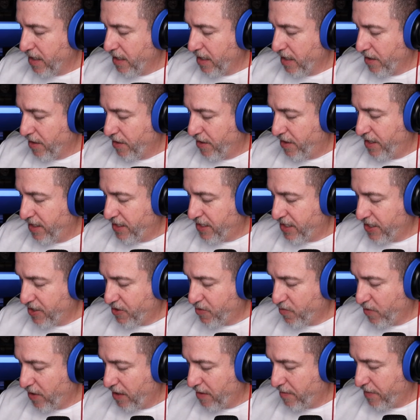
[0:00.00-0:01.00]
This
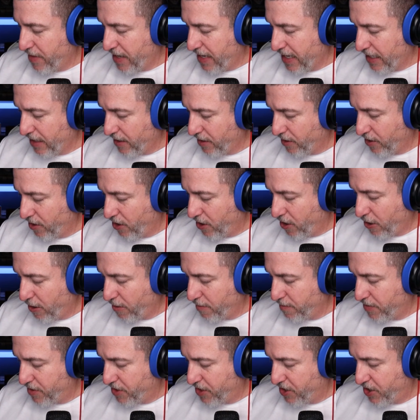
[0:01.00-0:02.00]
is what my
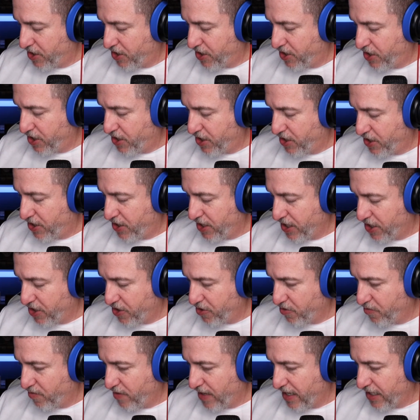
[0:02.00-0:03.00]
alarm
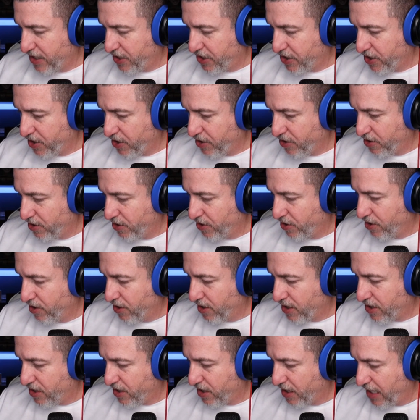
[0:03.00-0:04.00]
situation
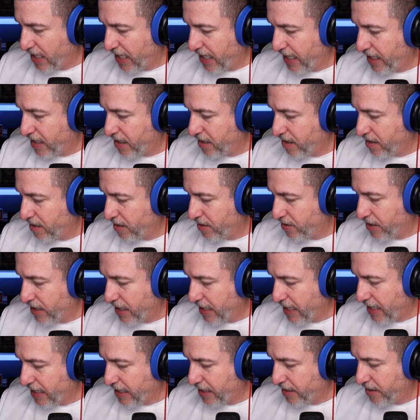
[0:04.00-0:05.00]
looks like.
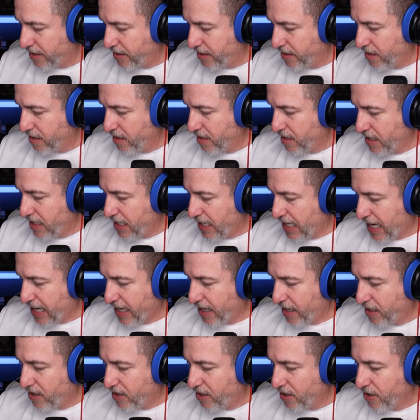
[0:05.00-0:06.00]
Okay, I
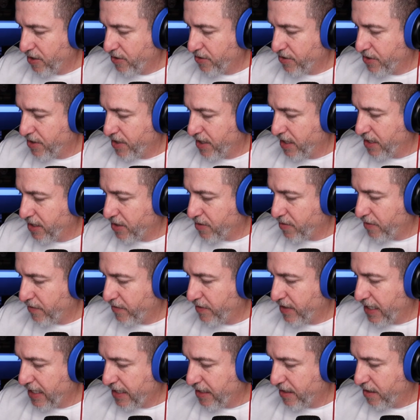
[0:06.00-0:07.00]
can close this. We've
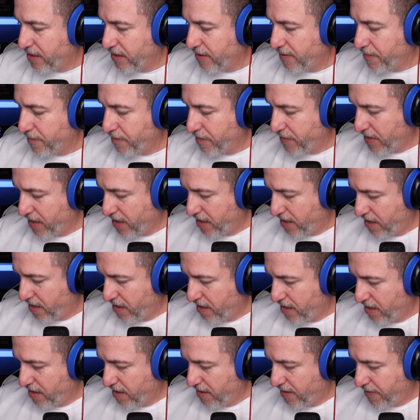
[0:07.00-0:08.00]
got
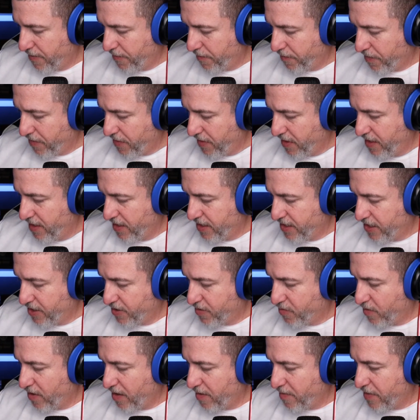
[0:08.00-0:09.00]
this
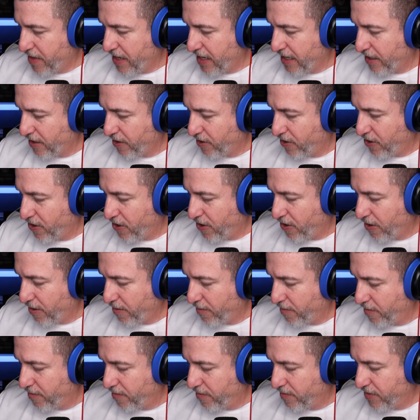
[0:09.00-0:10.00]
is what my
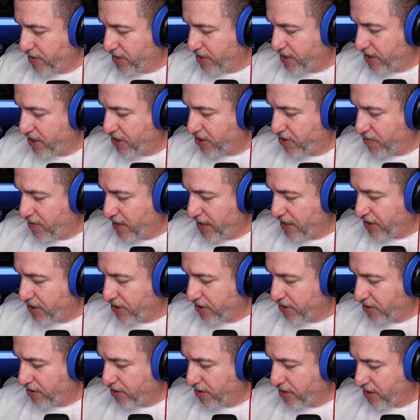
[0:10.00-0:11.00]
alarm
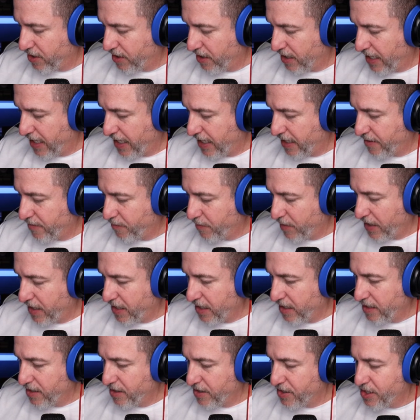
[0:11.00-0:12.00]
situation looks like,
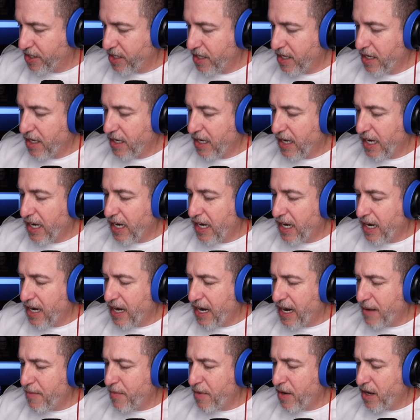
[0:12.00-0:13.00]
because
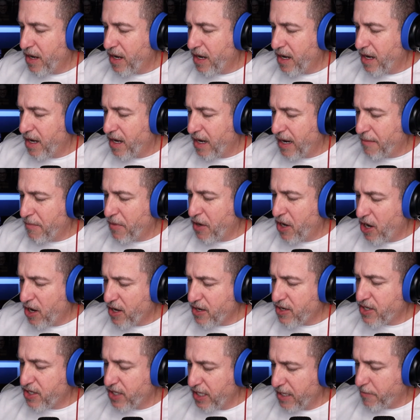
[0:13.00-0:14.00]
I'm a
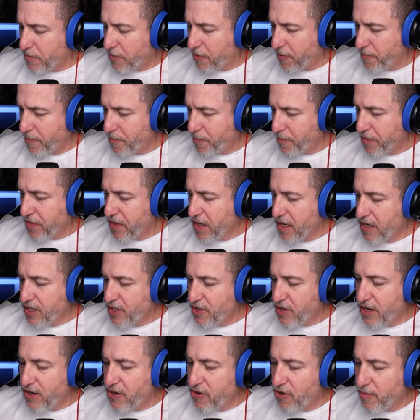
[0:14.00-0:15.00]
hard sleeper.
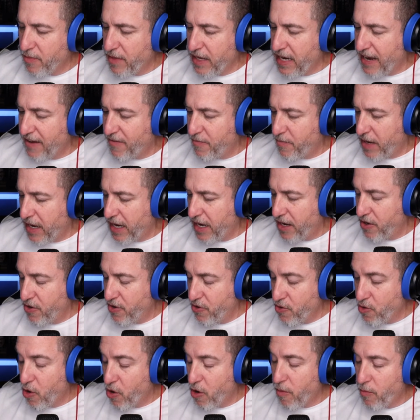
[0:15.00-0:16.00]
So I normally have my
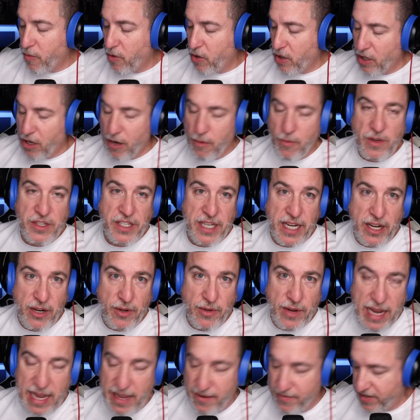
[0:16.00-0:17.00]
normal alarm, which I
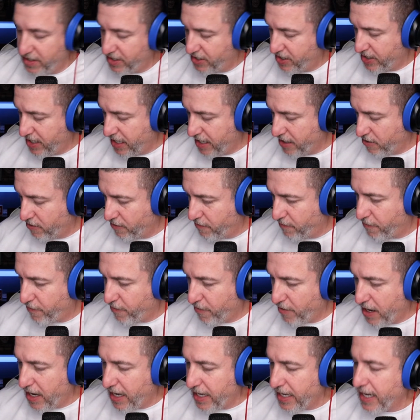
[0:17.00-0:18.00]
don't have it set on
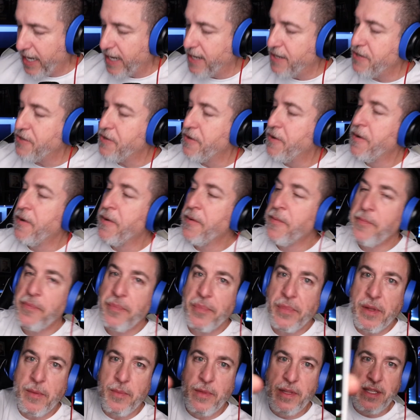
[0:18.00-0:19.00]
Fridays.
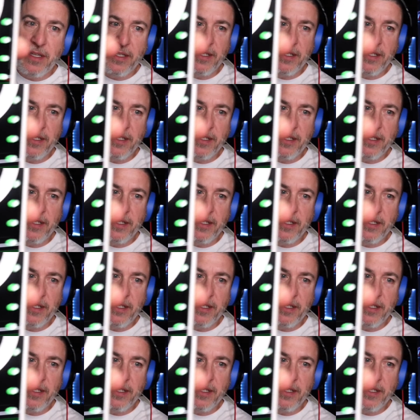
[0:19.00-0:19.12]
But this